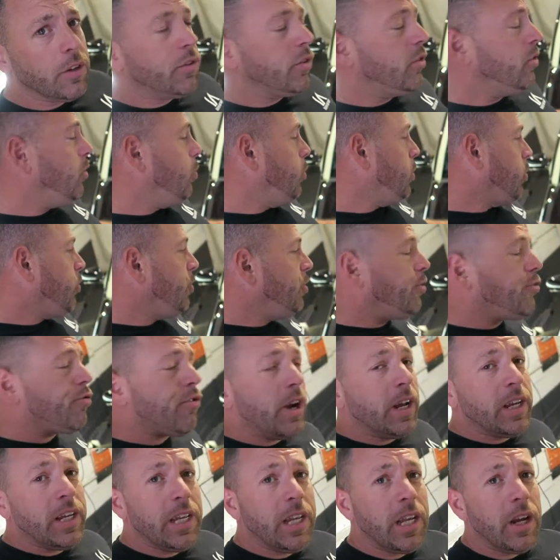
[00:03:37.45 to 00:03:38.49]
as I said, we're going to
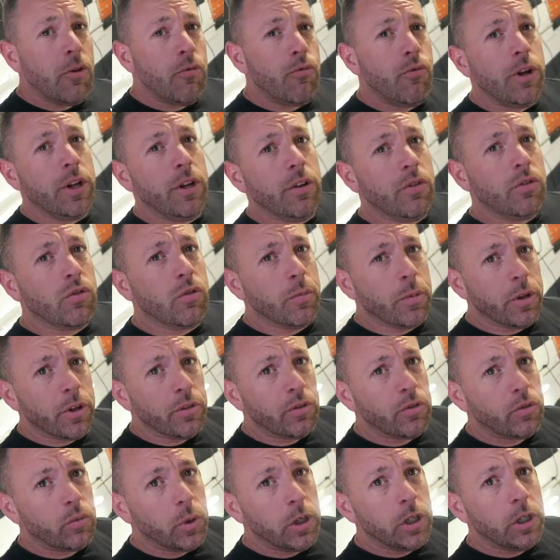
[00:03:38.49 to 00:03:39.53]
try and get rid of some of
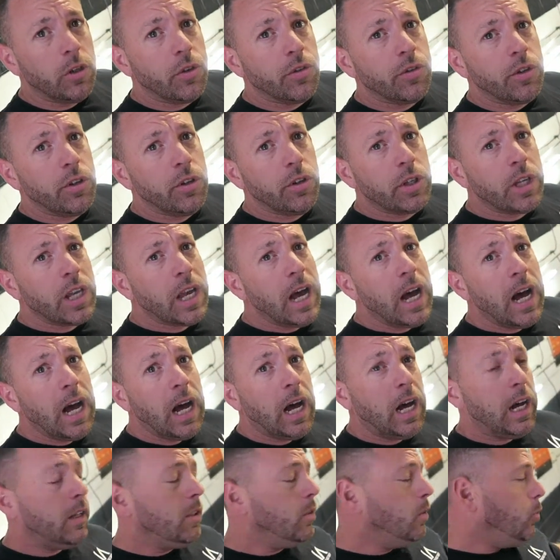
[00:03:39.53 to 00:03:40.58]
the swirls in the
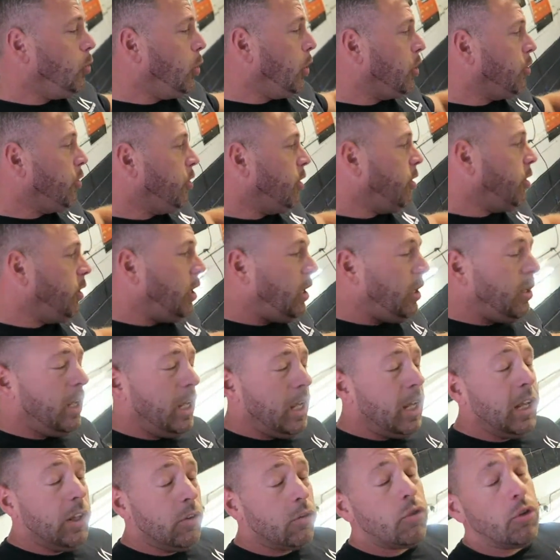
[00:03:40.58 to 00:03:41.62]
car.
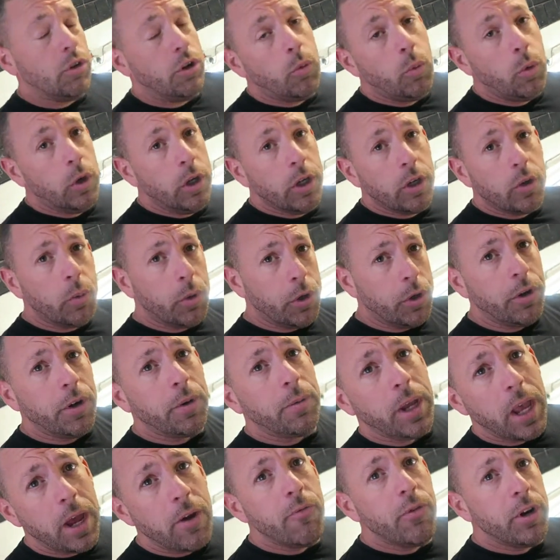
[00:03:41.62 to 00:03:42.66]
It is going to work, we're going
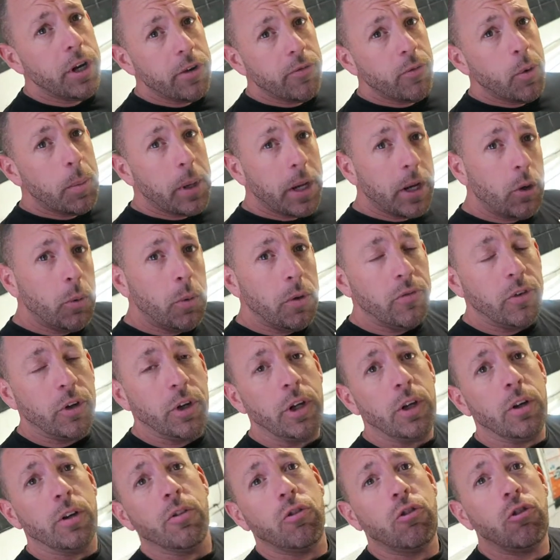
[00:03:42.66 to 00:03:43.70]
to get rid of them. I know we've
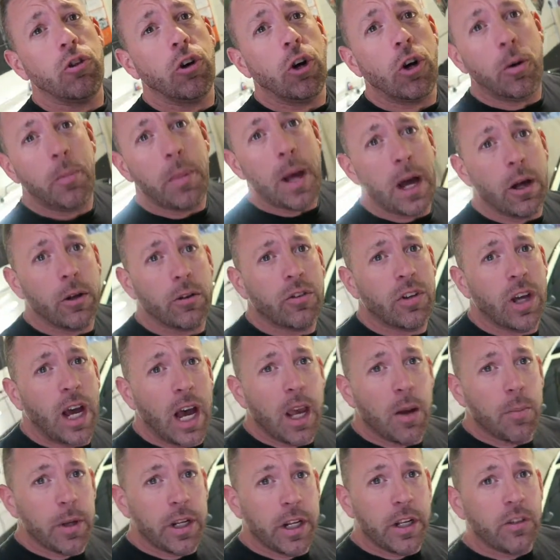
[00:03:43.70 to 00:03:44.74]
only got a short amount of
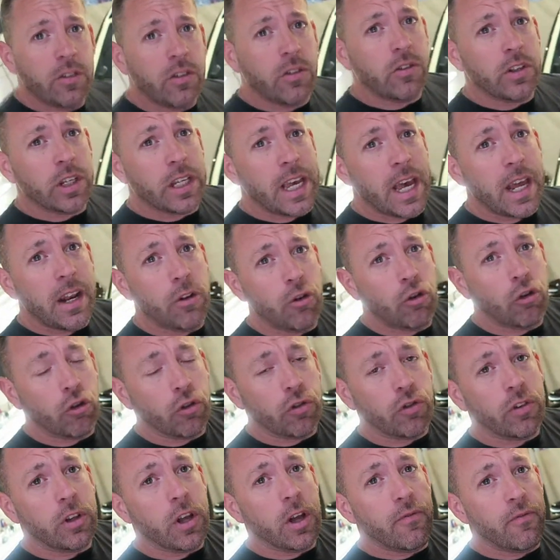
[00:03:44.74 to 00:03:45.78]
time, and this is again
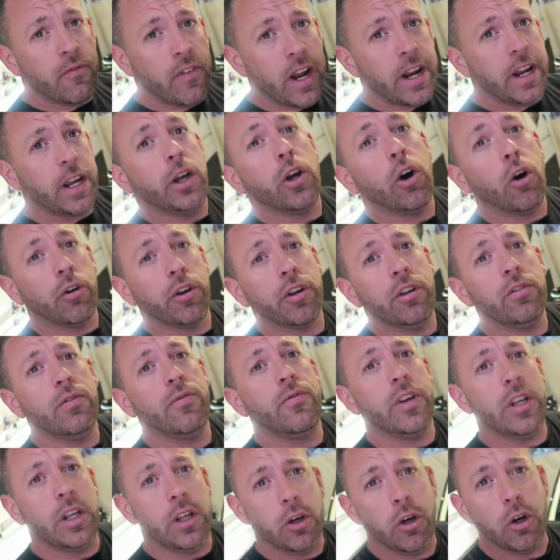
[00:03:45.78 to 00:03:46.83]
just a very honest
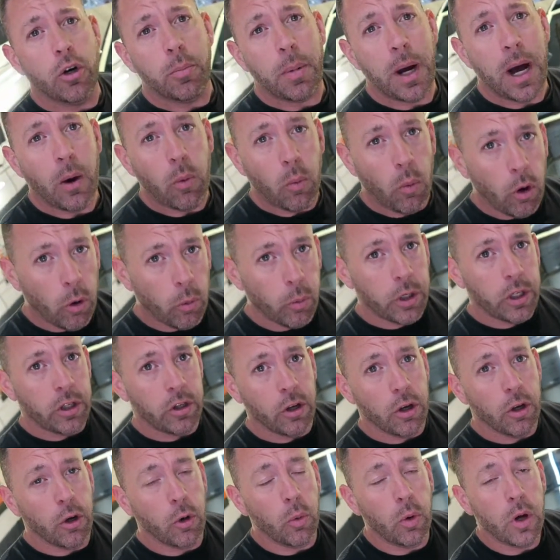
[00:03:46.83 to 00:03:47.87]
video about what we
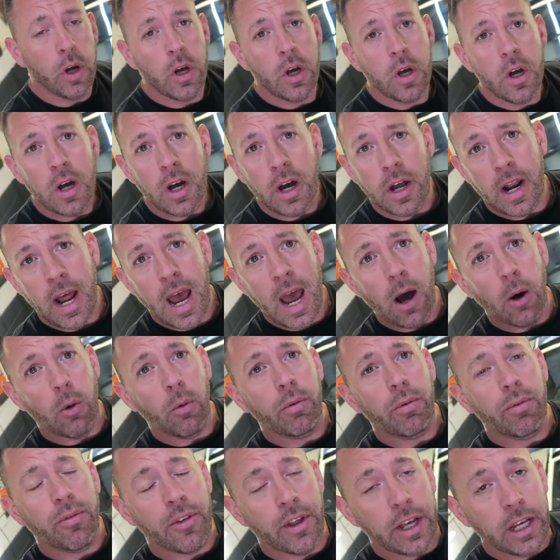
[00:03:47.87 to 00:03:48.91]
do and
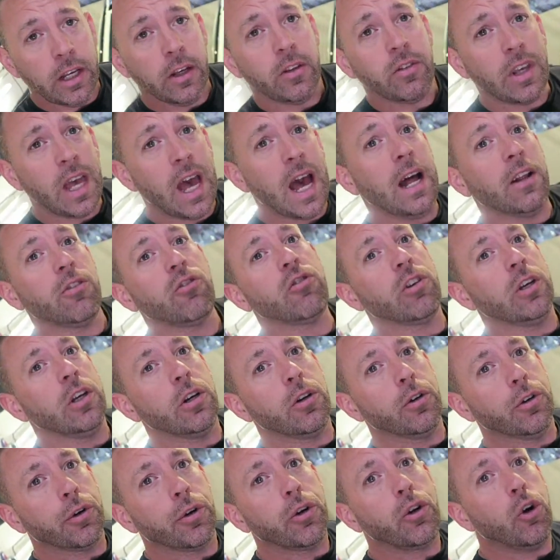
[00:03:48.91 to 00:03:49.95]
how things actually
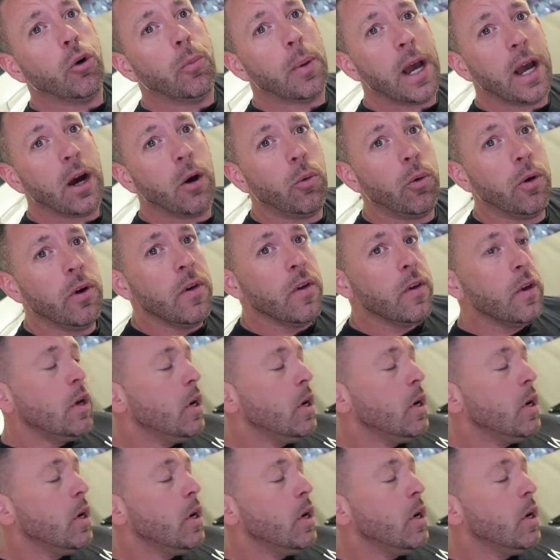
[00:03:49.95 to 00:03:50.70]
are going to come out.